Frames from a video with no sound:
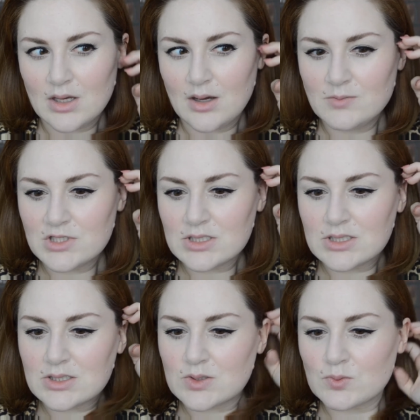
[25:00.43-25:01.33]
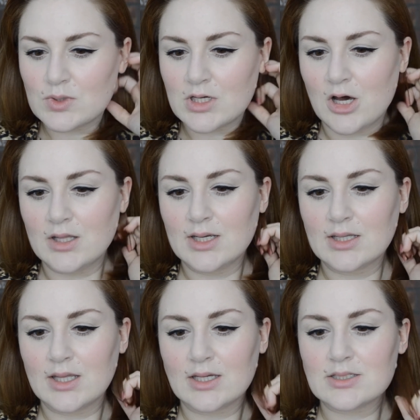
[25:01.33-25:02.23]
I'm just
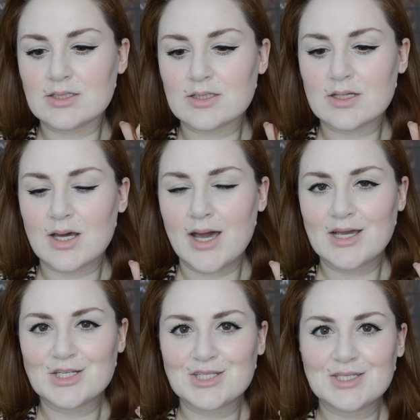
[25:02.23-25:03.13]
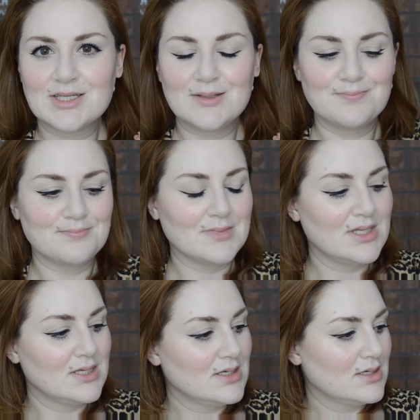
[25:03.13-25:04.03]
recalling that I actually,
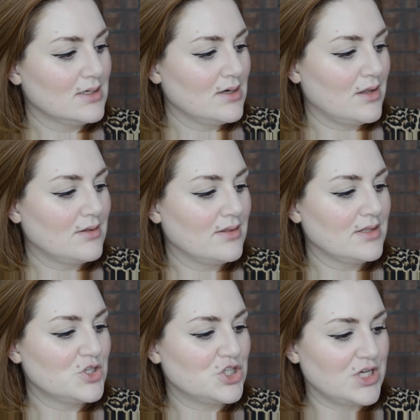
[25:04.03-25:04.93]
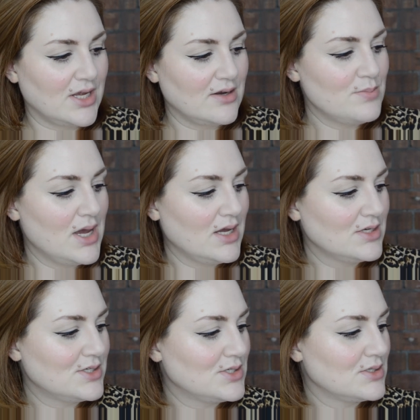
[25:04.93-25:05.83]
other than the shade
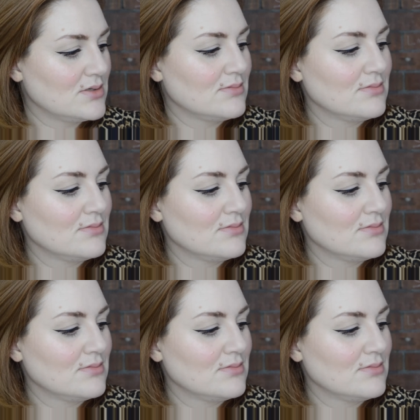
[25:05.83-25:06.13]
match,